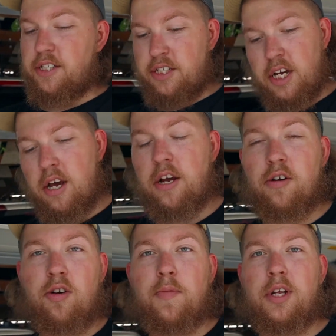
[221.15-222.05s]
Just your
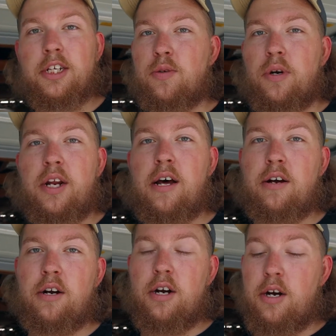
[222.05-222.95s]
normal like
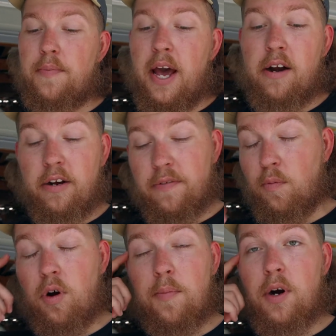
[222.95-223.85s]
$20 battery
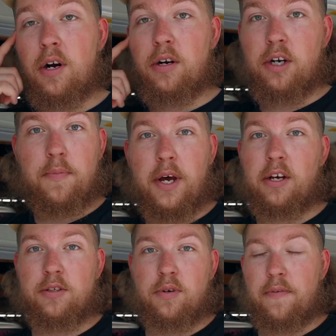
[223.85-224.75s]
from Walmart or
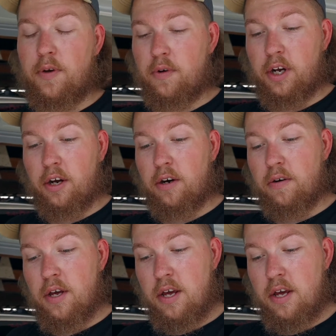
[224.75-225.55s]
Cabela's, wherever you want to go.